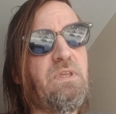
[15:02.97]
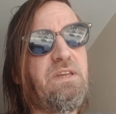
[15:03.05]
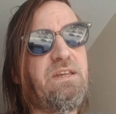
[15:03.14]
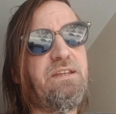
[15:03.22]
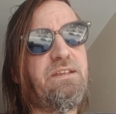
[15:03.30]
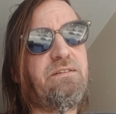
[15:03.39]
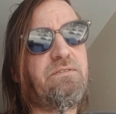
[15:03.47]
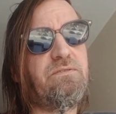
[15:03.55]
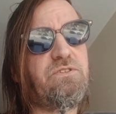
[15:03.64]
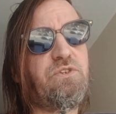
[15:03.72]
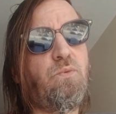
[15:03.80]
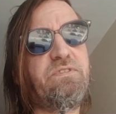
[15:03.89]
And
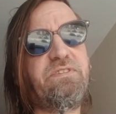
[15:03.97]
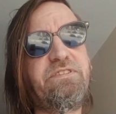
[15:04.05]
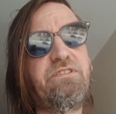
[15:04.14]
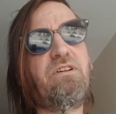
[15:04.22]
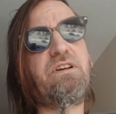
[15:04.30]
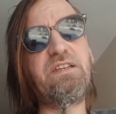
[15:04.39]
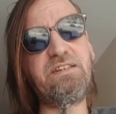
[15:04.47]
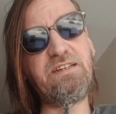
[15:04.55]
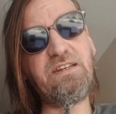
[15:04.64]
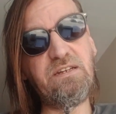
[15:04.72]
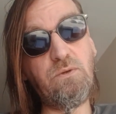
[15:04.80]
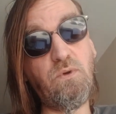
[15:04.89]
she wasn't talking
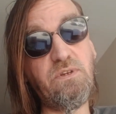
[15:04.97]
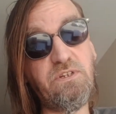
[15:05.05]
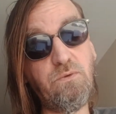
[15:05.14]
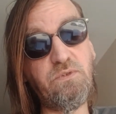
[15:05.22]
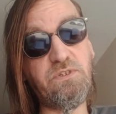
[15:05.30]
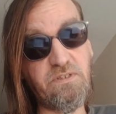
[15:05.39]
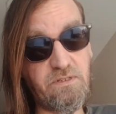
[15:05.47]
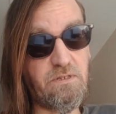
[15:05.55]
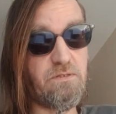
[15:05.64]
to anyone. She was just,